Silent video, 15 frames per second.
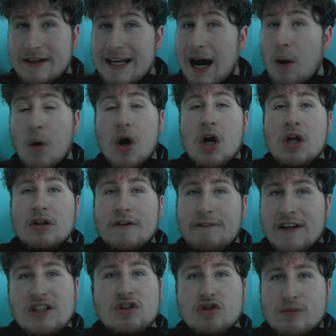Now, the
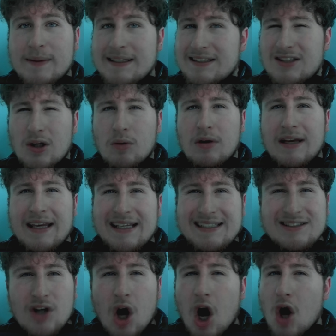physicals mean, so he's
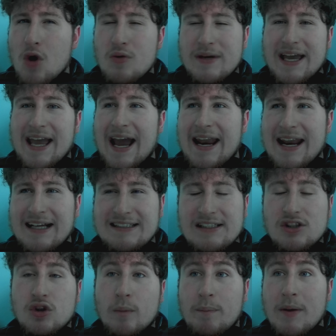got okay head accuracy
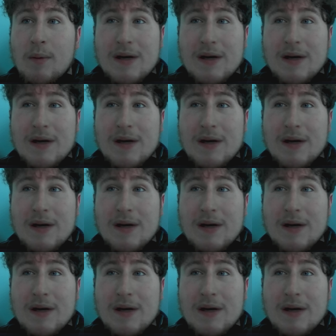and jumping,